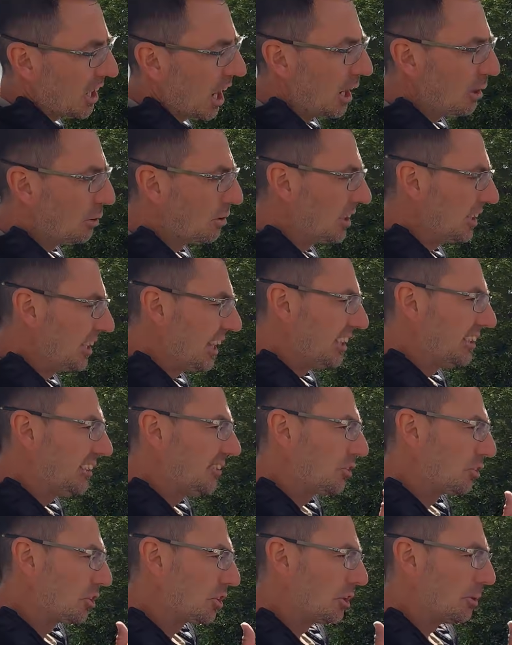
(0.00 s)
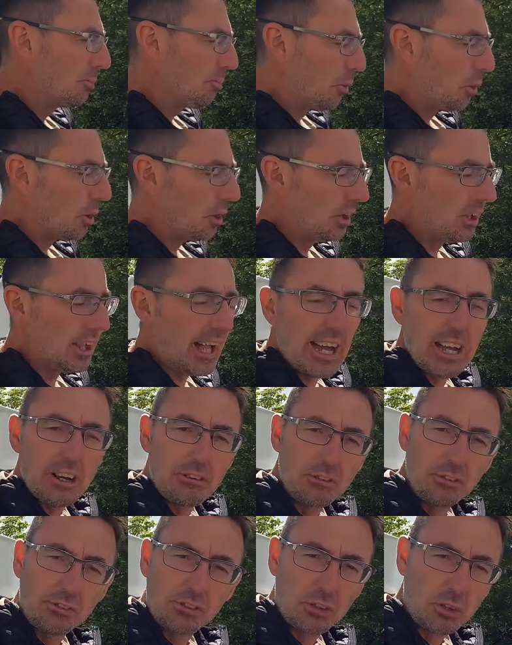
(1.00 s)
coating then is just going to put a
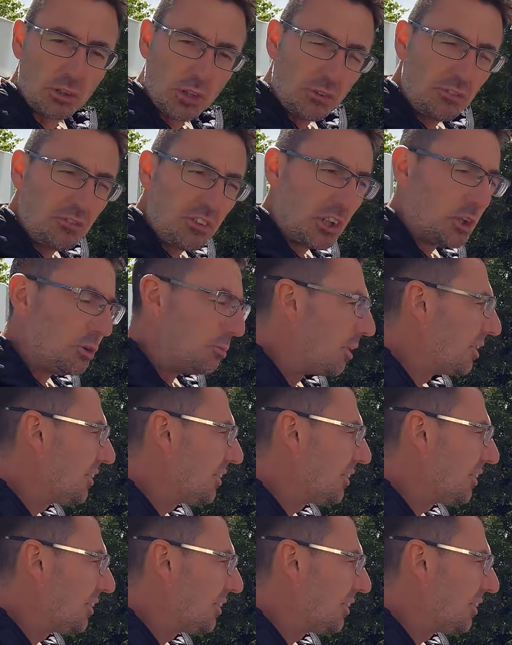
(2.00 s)
layer of sort of film